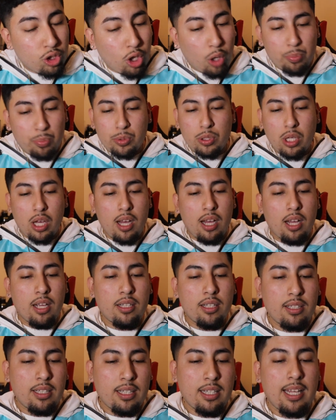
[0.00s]
Dope
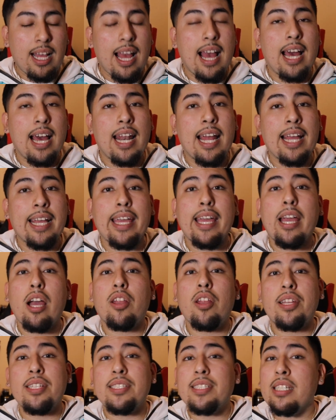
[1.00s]
song. I like it
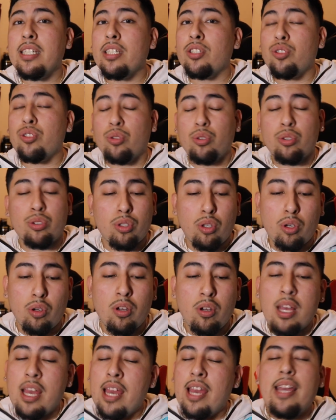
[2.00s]
how they sing it too,
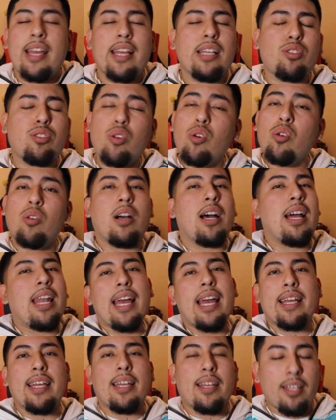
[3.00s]
so it's cool. I
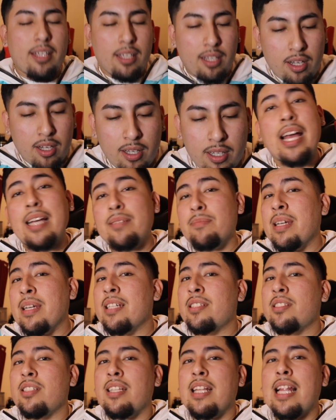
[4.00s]
like it, you know. You guys
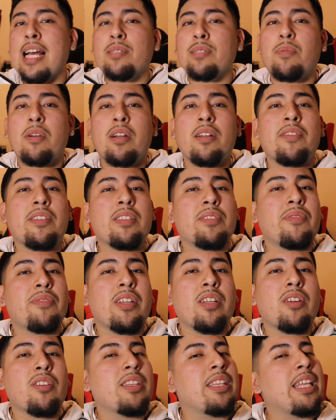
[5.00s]
made it to the last part of this
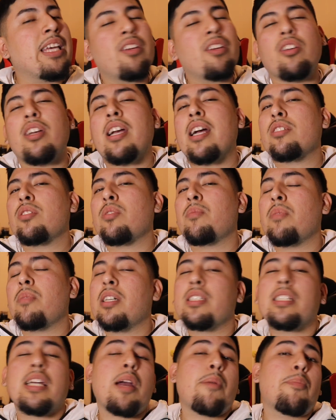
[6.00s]
video. Thank you guys so
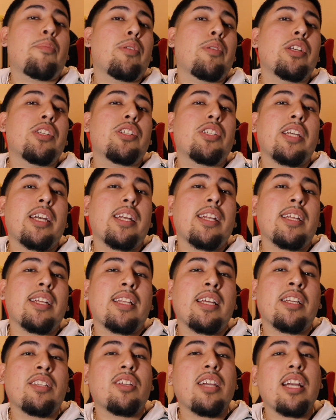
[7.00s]
much. I appreciate
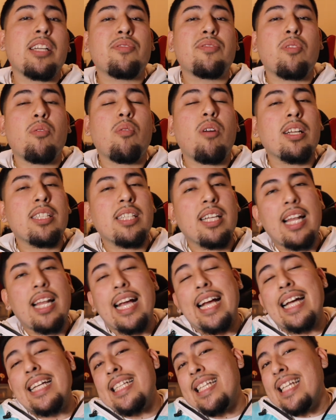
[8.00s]
it. Thank you guys for watching.
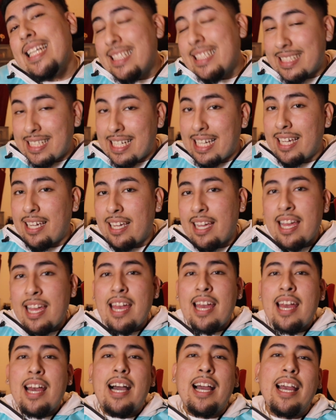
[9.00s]
Like I did say,
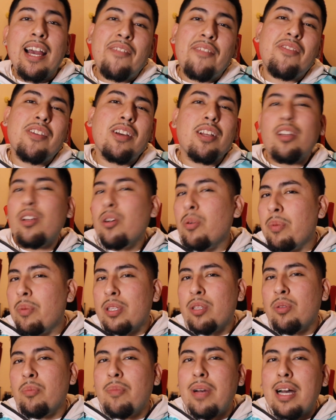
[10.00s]
I have been a little
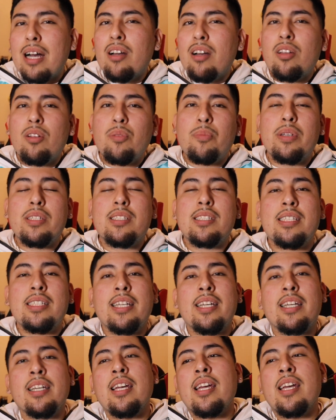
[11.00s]
bit tumbado, a little bit
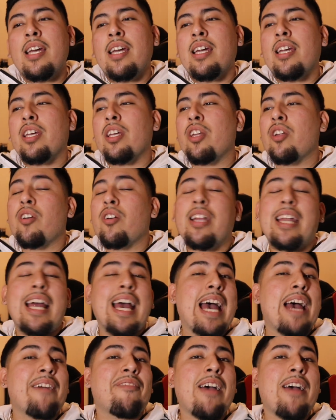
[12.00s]
sick, you know, and I
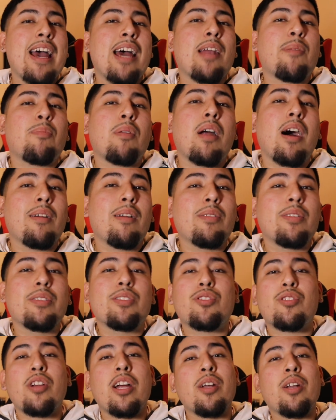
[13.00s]
have had
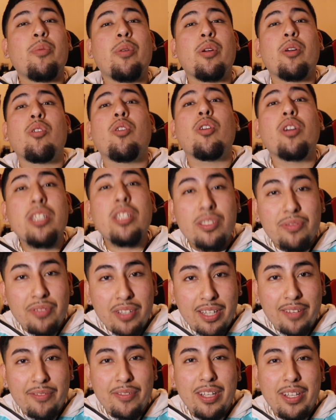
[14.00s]
problems trying to record this
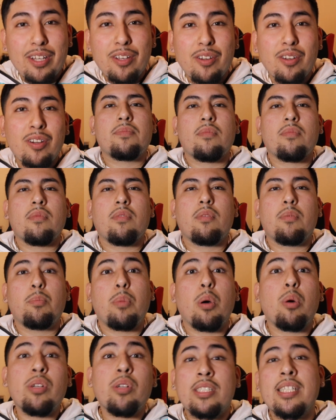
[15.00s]
fucking video.
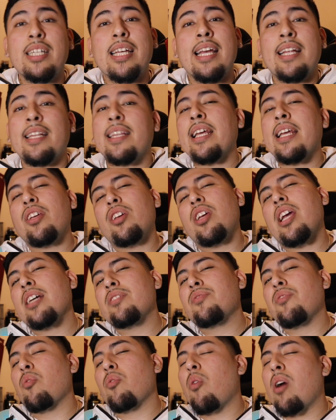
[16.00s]
But once again, thank you
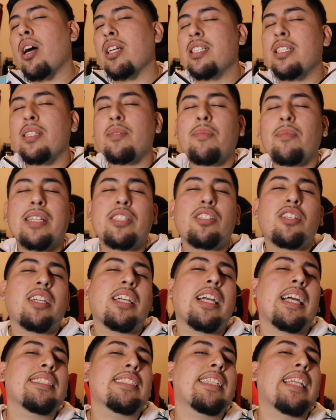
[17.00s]
guys for watching. Make sure
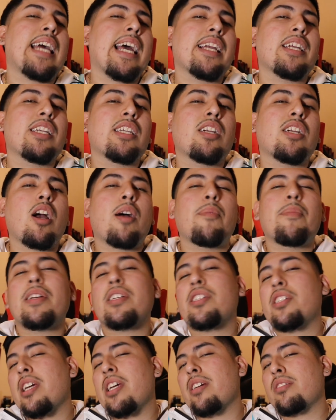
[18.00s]
you guys like,
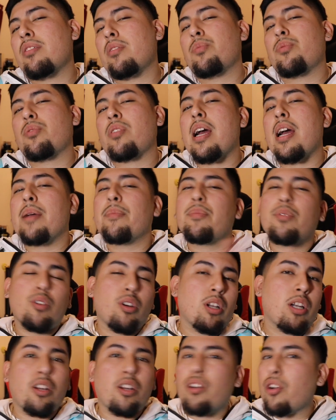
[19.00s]
comment, share, subscribe,
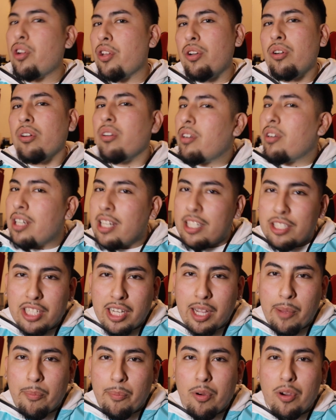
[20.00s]
todo el rollo con el
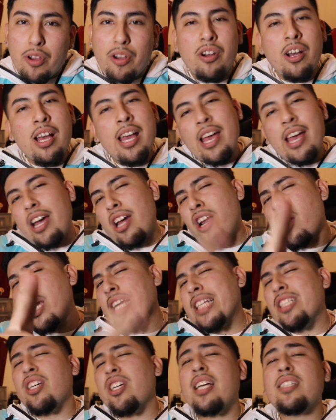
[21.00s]
chicken pollo, and I'll
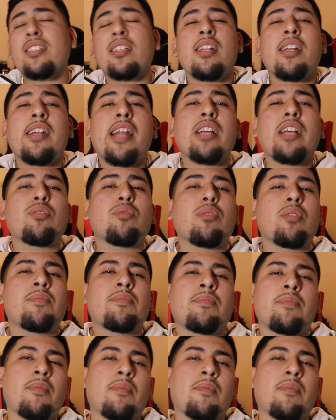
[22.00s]
catch you guys in the next one.